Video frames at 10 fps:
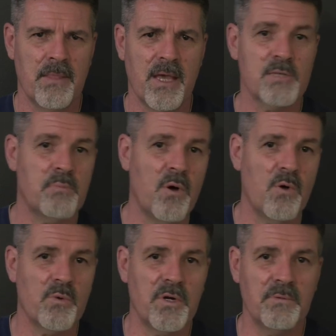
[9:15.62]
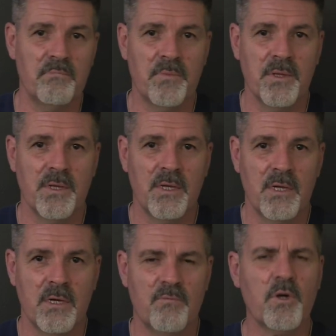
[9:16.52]
As Paul wrote,
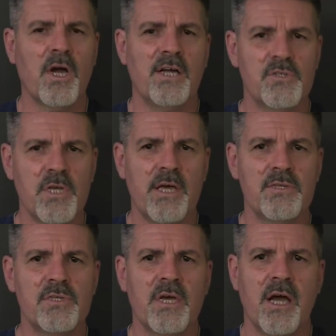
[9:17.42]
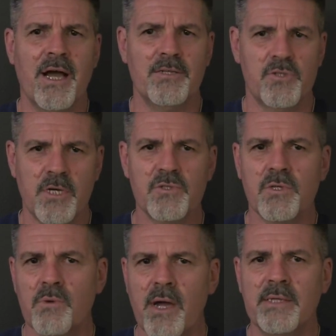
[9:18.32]
For God says, At just
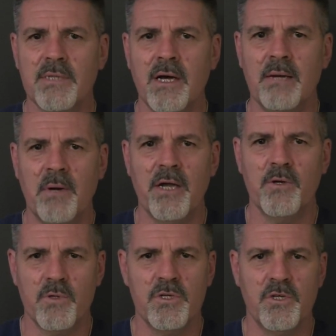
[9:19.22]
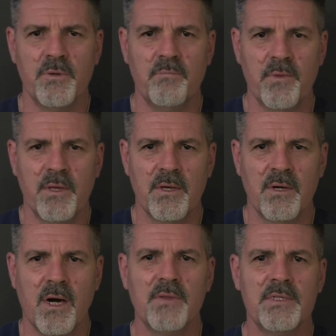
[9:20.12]
the right time I heard you,
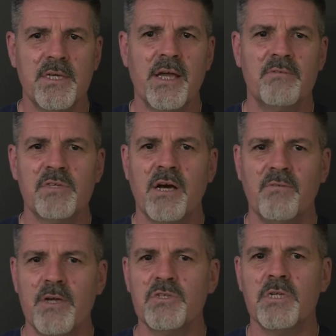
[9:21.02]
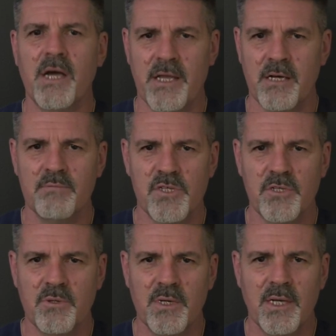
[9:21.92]
on the day of salvation I helped
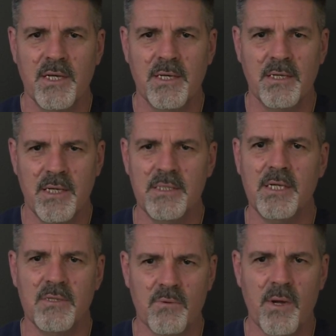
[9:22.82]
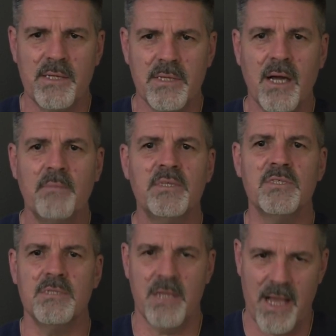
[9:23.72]
you. Indeed, the right time
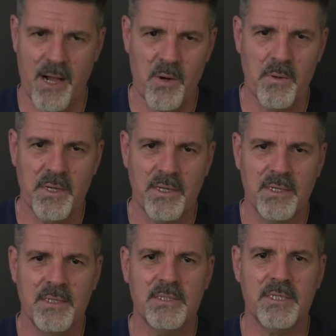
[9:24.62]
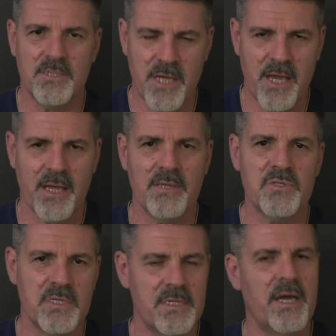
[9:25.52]
is now. Today is
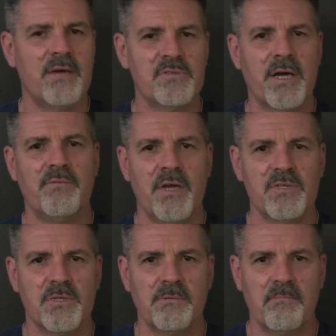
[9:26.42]
the day of salvation.